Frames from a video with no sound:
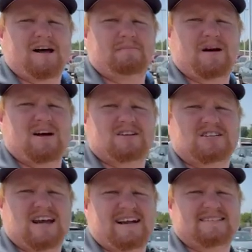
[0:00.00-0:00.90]
Paris,
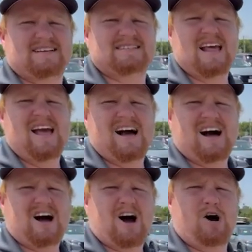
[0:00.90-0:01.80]
Texas,
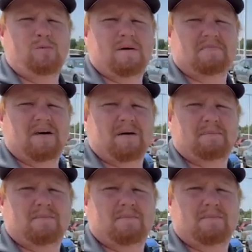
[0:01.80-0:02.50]
home of the